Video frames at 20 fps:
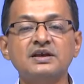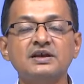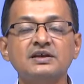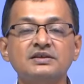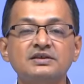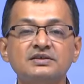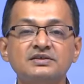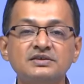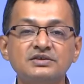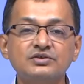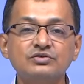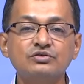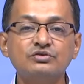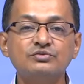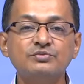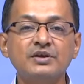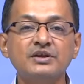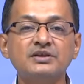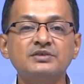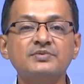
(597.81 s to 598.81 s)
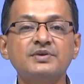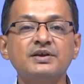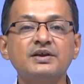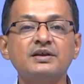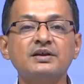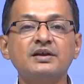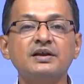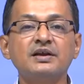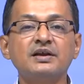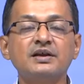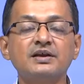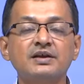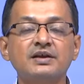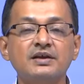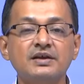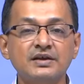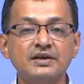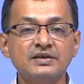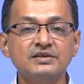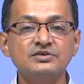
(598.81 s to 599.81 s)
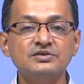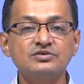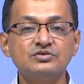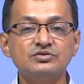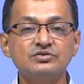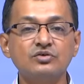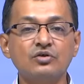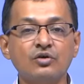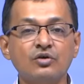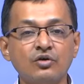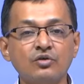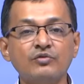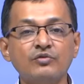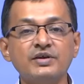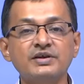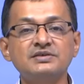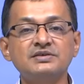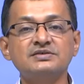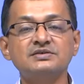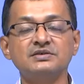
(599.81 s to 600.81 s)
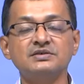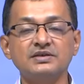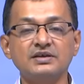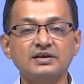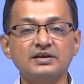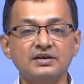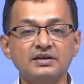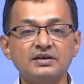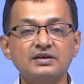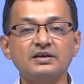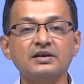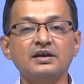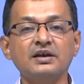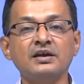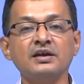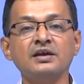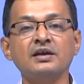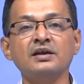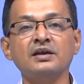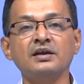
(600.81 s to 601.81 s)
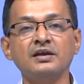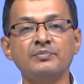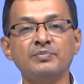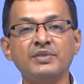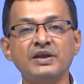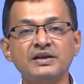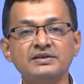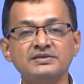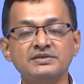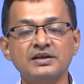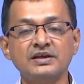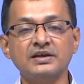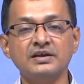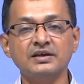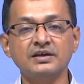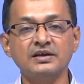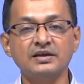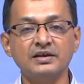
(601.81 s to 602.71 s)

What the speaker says: this resource management is always plays a